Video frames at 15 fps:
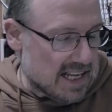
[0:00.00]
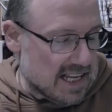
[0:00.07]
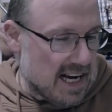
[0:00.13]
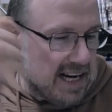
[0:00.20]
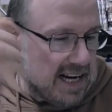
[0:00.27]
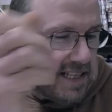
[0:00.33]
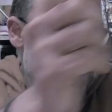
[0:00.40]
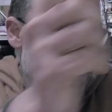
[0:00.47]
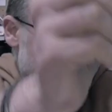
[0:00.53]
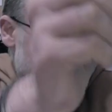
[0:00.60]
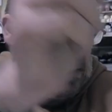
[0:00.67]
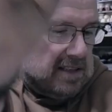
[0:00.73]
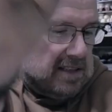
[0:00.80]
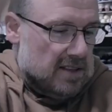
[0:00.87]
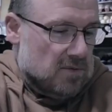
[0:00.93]
then
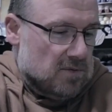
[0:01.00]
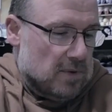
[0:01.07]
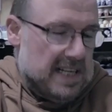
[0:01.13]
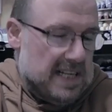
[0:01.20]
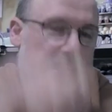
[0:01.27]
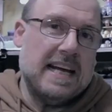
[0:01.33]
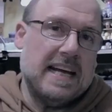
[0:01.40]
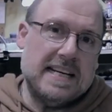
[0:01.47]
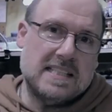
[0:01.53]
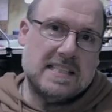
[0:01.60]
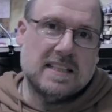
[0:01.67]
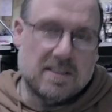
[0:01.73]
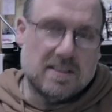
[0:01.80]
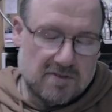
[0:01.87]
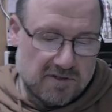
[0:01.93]
we need to
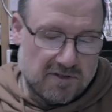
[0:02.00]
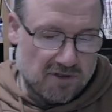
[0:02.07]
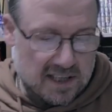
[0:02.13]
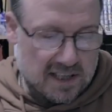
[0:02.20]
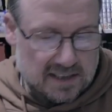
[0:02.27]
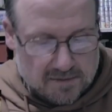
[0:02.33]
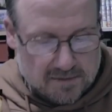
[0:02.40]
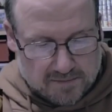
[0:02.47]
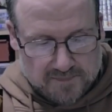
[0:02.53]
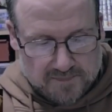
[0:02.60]
confront